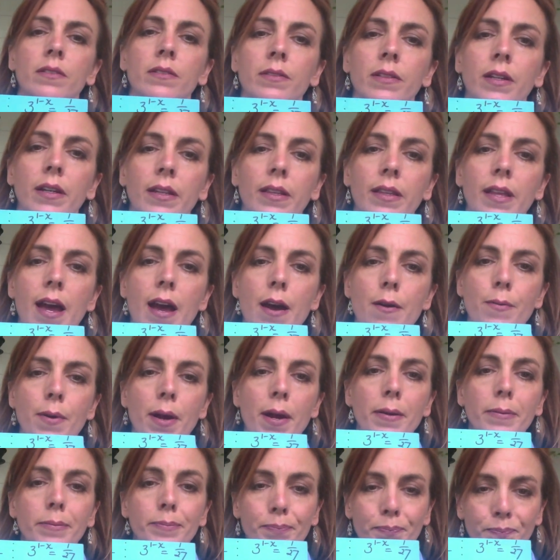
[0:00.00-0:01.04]
Like that,
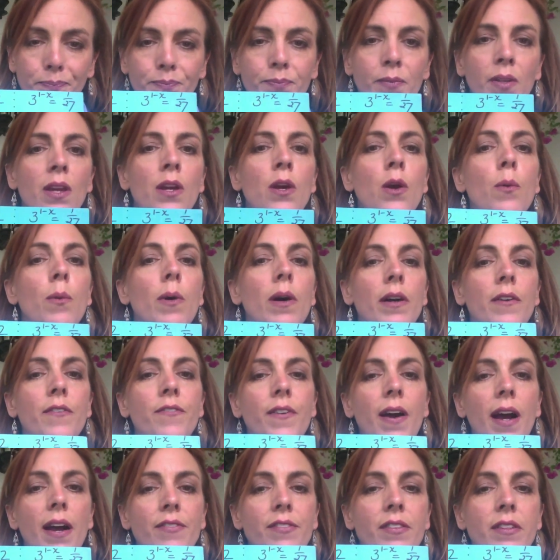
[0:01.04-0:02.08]
right? Well, if
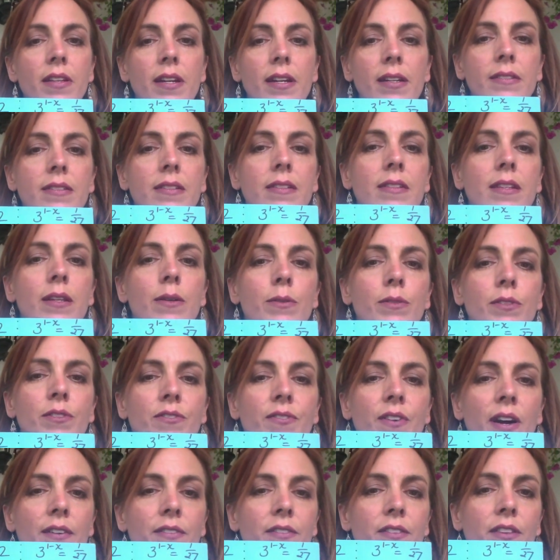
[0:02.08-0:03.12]
5 to the x is equal to
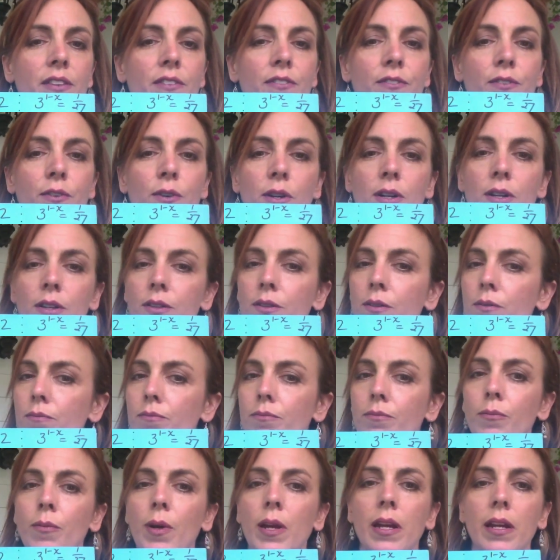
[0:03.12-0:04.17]
5 to the 4th,
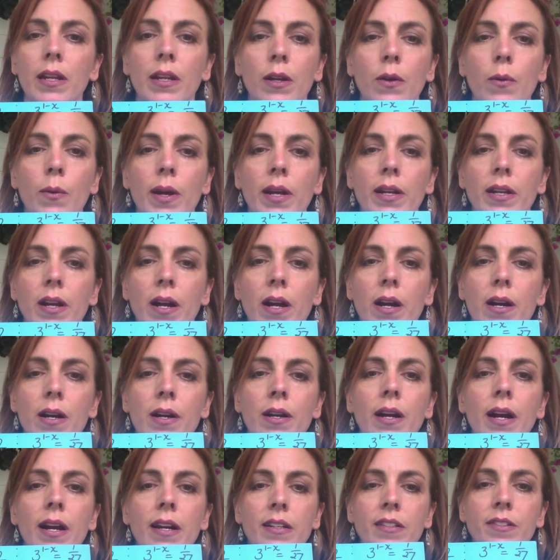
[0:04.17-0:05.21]
we can equate
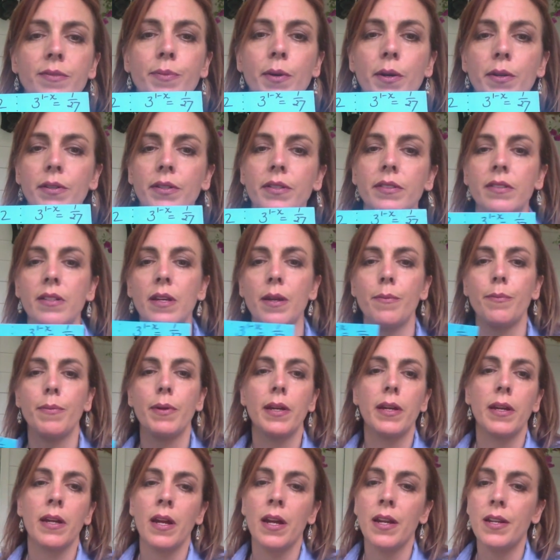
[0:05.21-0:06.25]
our exponents and
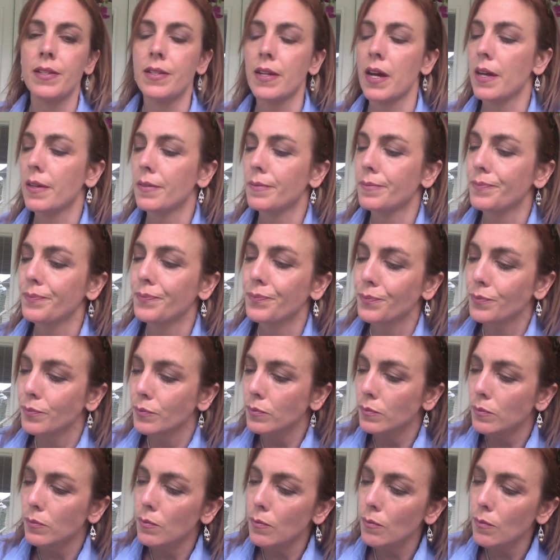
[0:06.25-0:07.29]
be done.
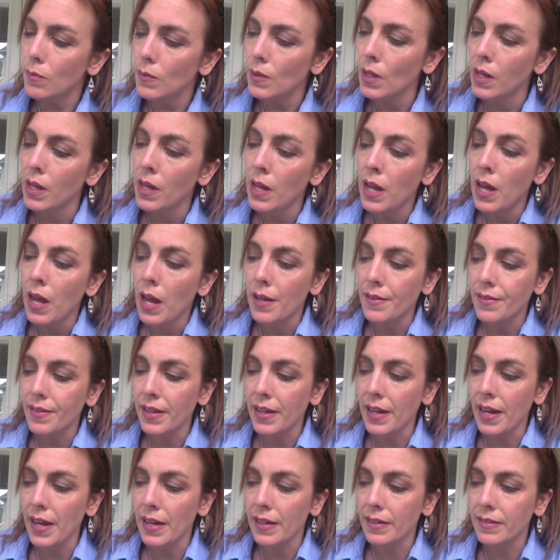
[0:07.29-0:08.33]

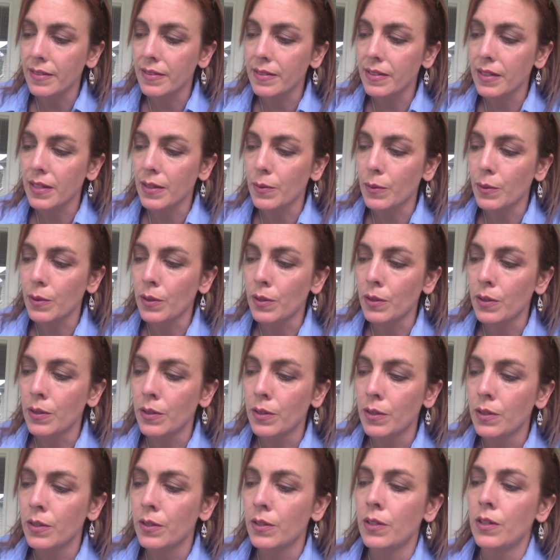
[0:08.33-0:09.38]
Say x is equal
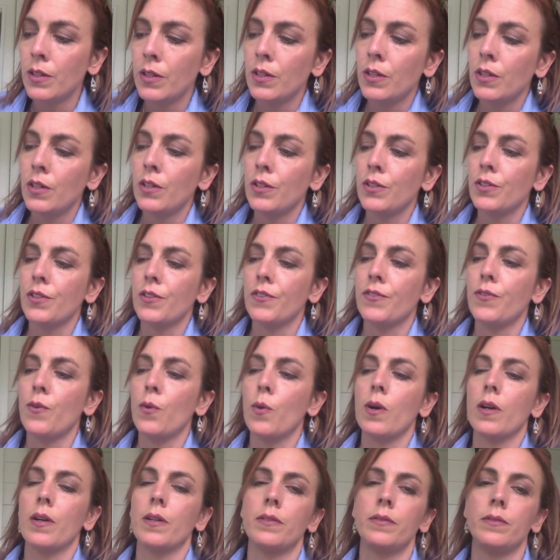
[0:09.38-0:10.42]
to
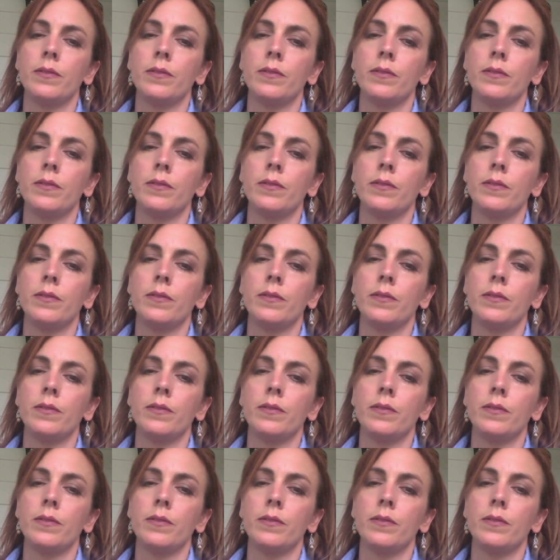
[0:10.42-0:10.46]
4.